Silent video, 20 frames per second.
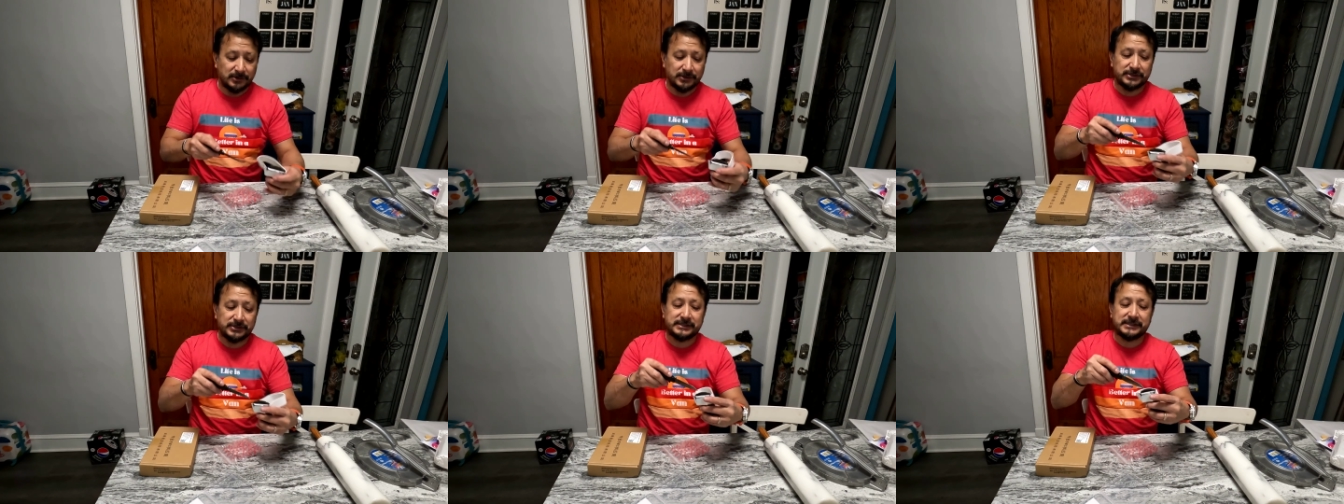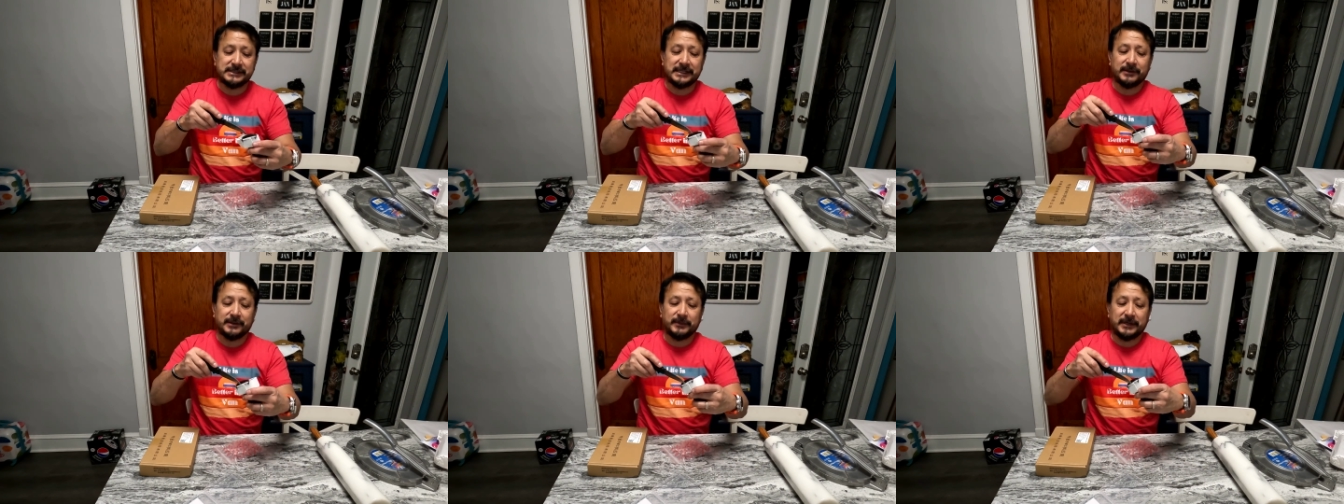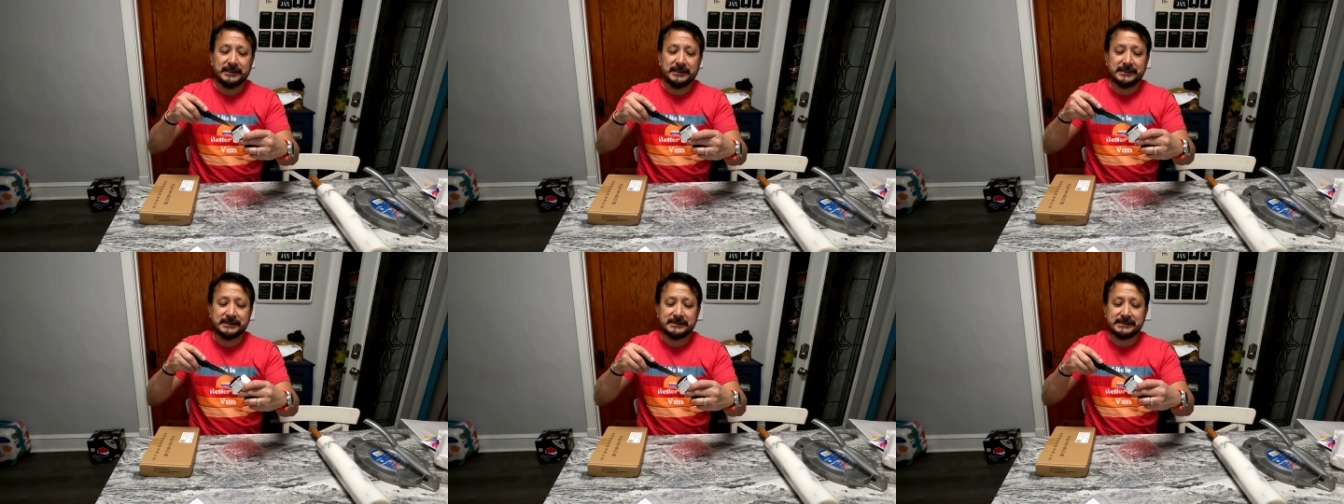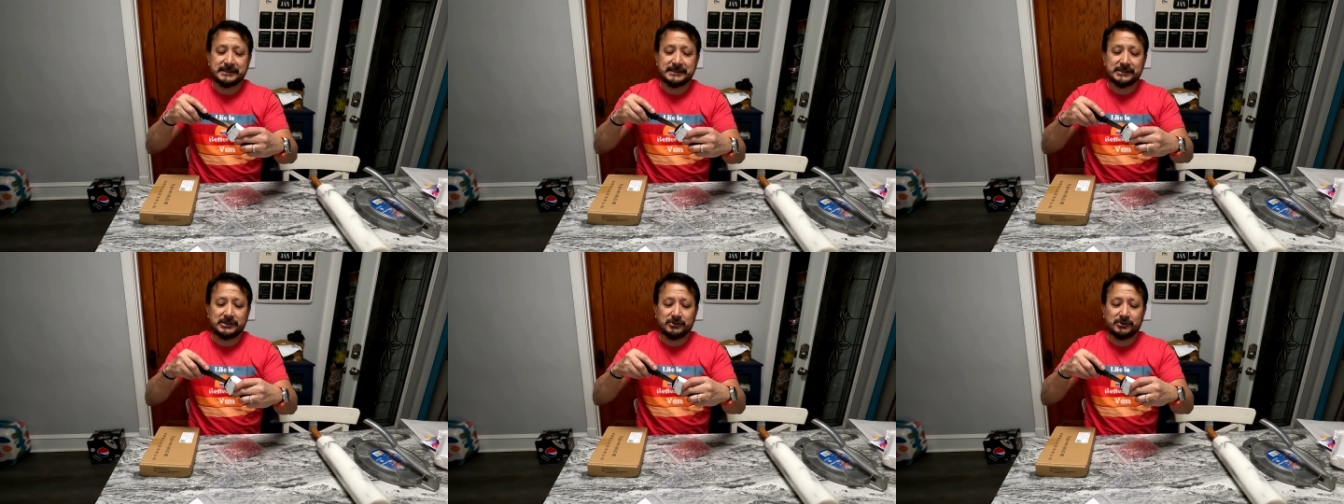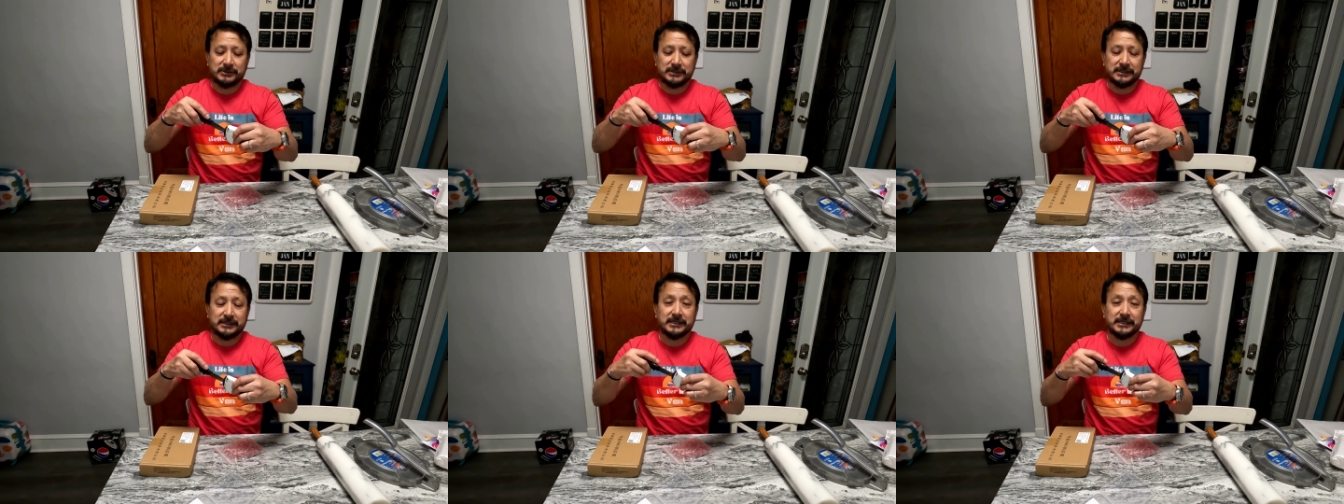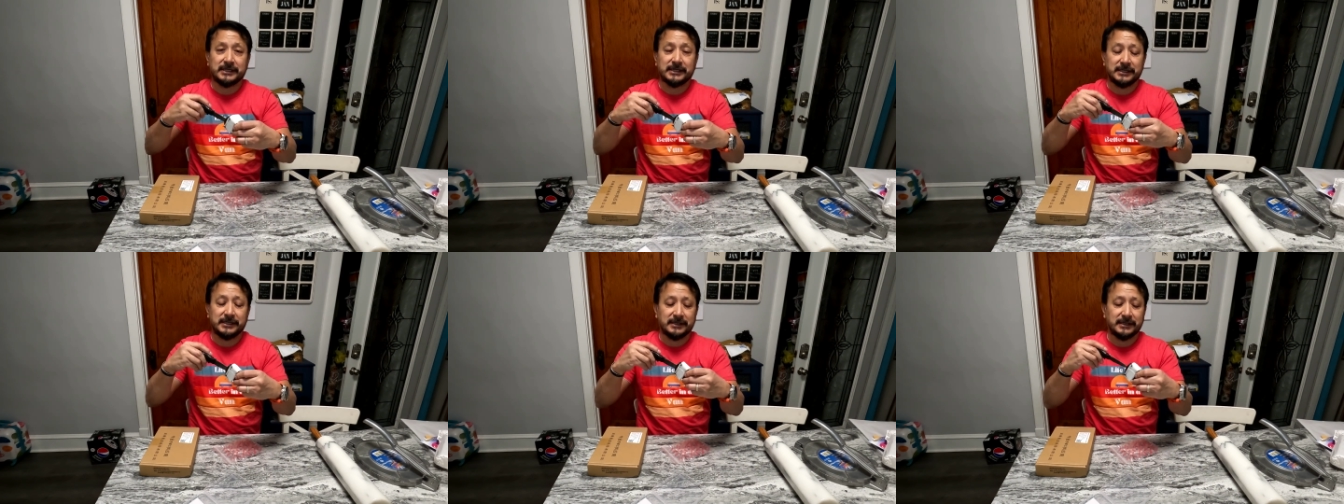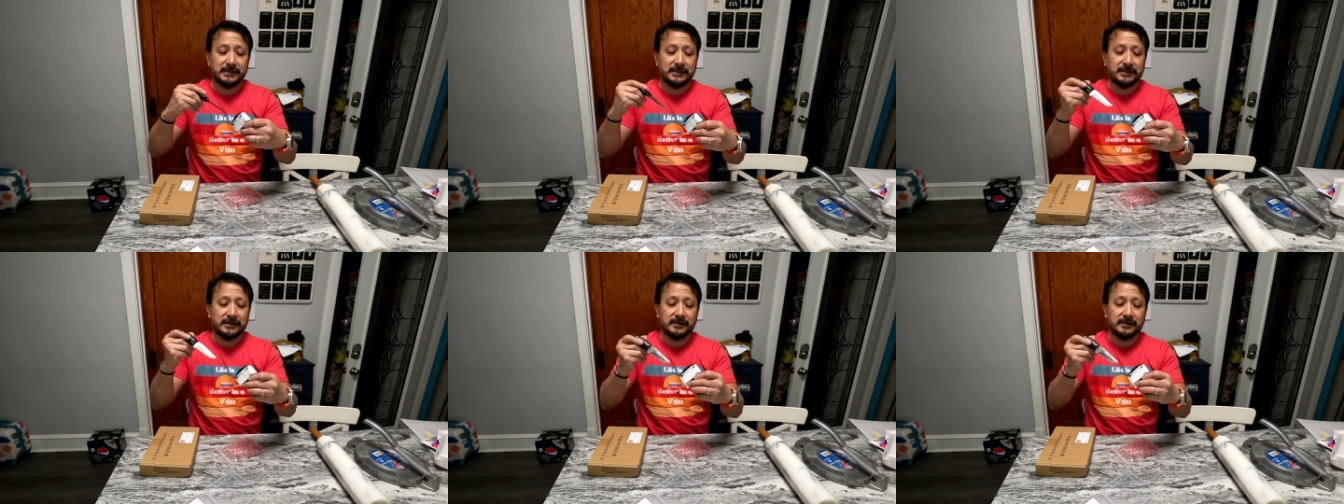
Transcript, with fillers: Oh, you see I made this into a, a,